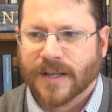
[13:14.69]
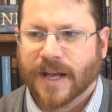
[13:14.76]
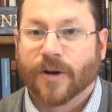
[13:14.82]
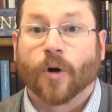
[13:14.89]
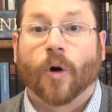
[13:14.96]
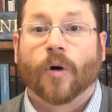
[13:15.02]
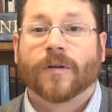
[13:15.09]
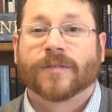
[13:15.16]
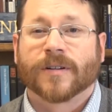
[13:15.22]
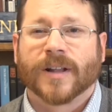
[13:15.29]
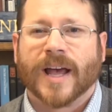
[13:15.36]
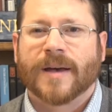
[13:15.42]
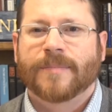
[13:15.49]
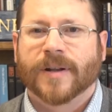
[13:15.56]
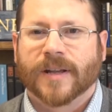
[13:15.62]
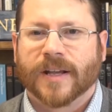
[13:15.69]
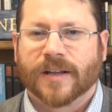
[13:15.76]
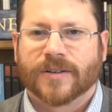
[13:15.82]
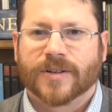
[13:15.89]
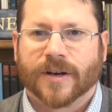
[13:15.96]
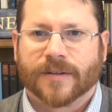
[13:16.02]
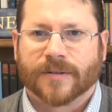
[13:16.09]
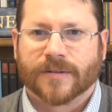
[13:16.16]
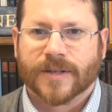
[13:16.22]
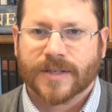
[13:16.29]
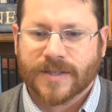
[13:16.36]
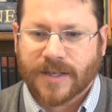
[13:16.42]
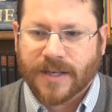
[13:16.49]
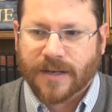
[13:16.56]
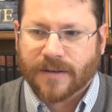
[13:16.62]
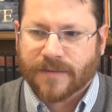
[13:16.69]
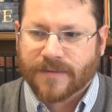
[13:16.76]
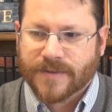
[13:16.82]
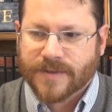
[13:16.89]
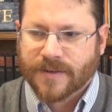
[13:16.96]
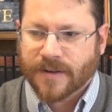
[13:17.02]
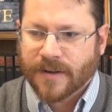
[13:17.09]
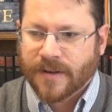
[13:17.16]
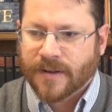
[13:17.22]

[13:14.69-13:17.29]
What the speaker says: They are overlapping each other. This gives